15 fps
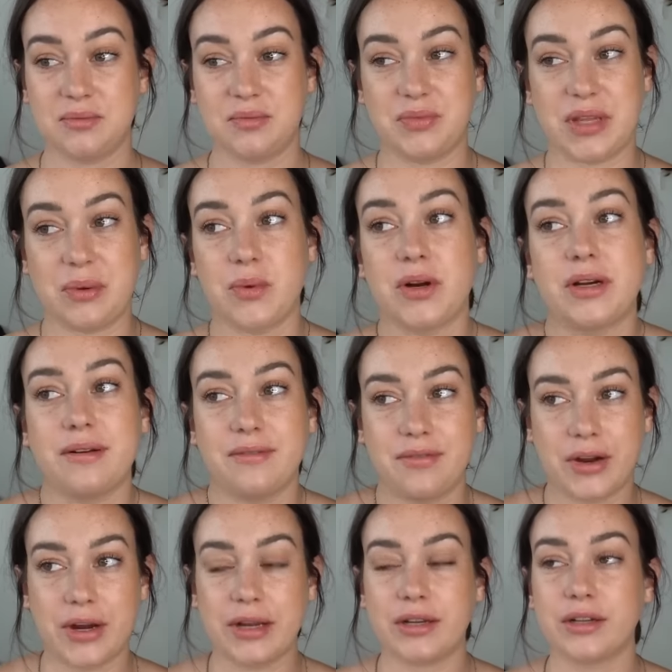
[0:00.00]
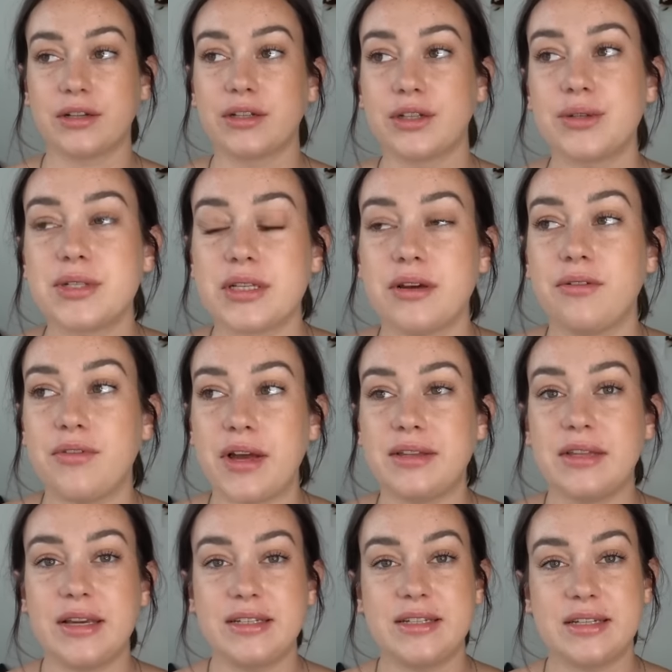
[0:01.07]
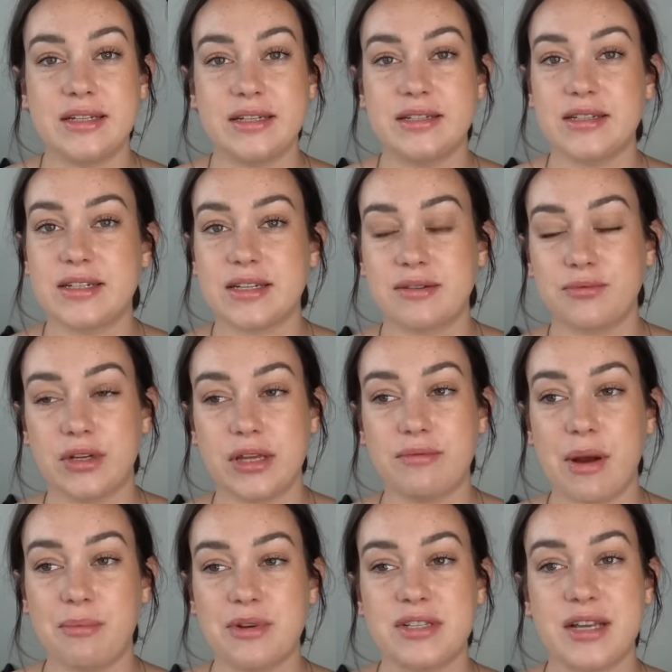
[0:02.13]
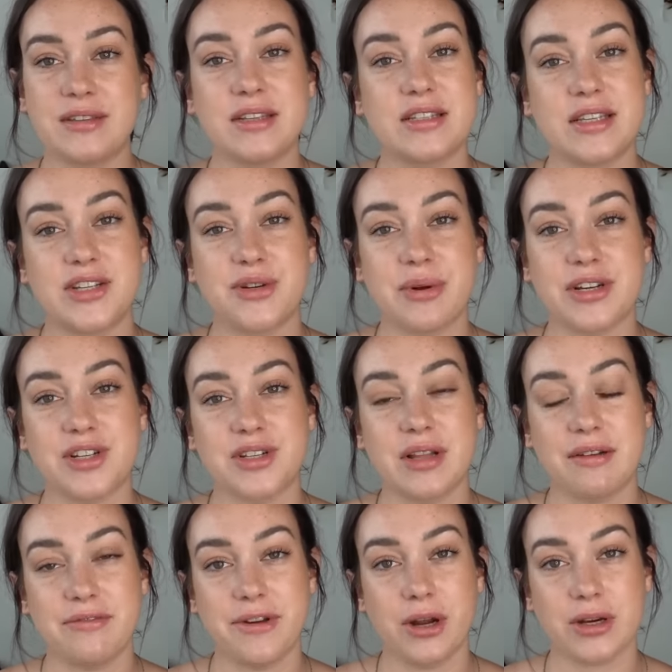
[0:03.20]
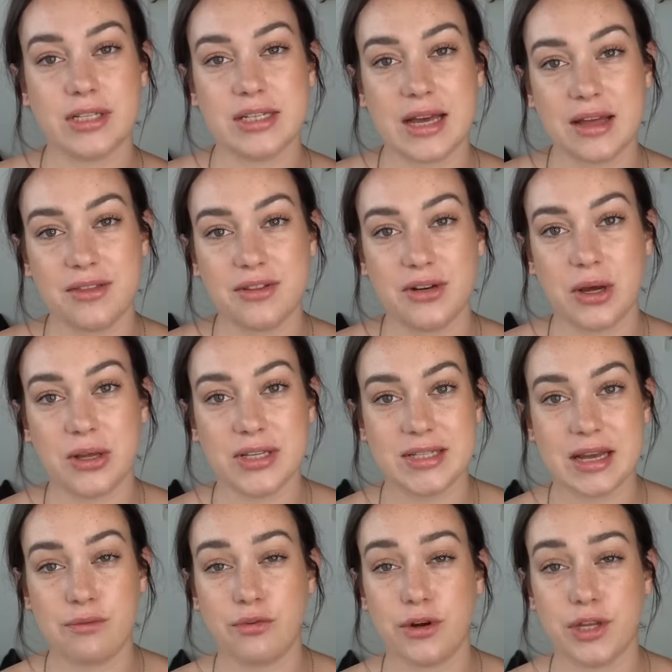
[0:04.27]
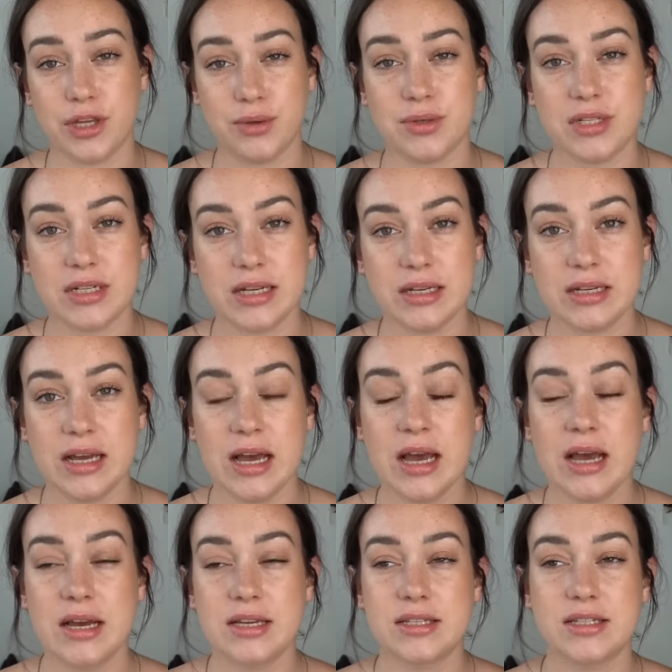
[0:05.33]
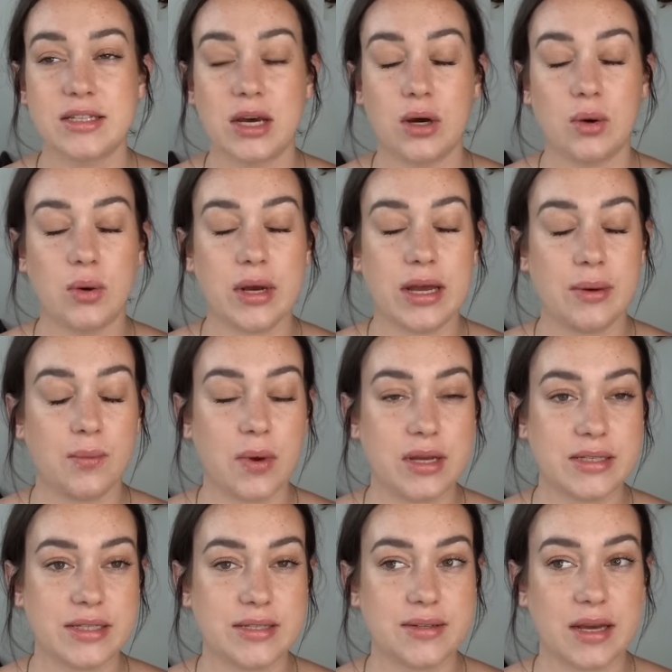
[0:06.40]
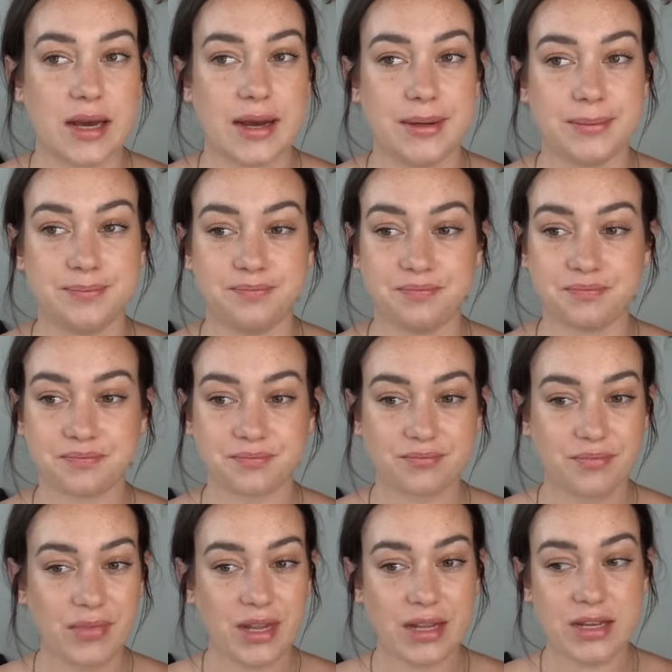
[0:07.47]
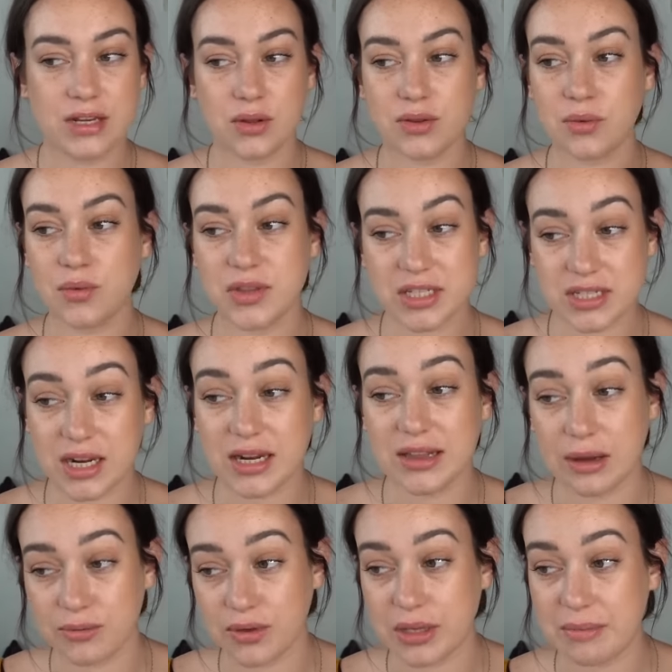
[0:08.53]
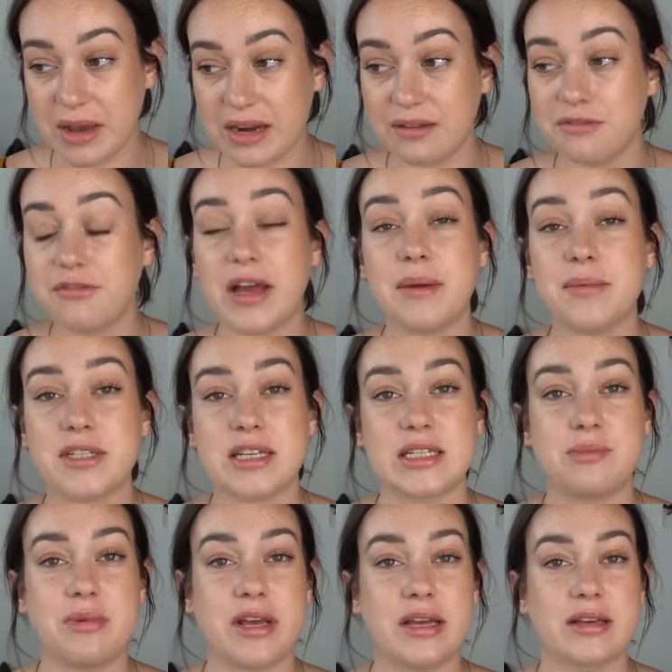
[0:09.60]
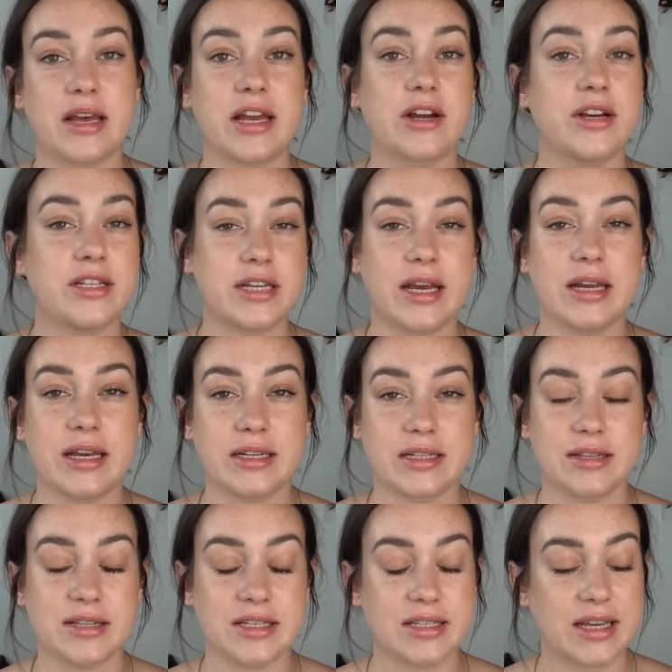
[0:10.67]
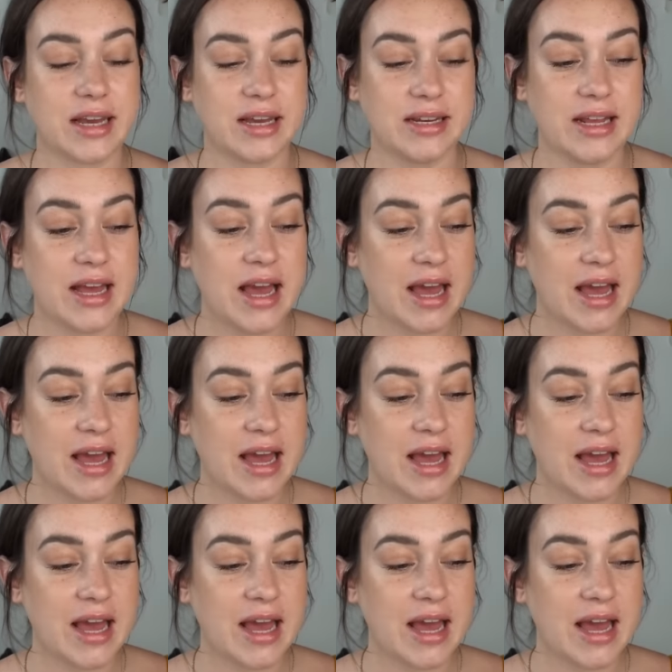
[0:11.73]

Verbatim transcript: they weren't very conclusive, and they didn't really represent the situation that phenoxyethanol is ever used in. So it was, um, you know, the, the study that really made it famous as being irritating to the skin,